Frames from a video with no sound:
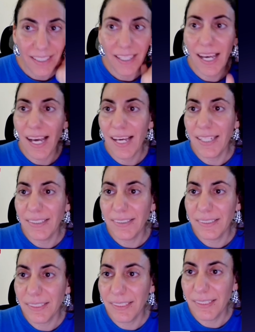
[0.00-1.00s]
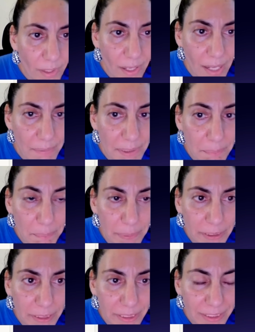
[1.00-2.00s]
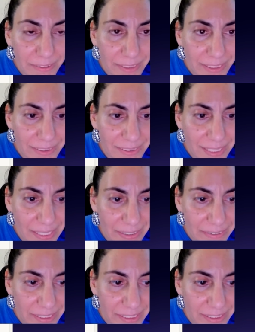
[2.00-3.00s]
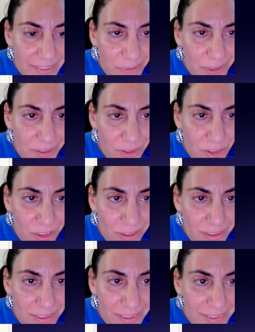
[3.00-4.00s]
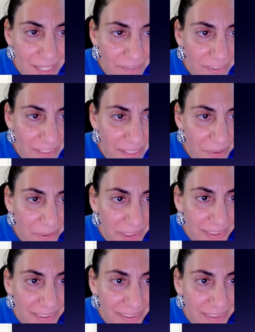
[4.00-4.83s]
And I've been burning credits like crazy with just this half an hour.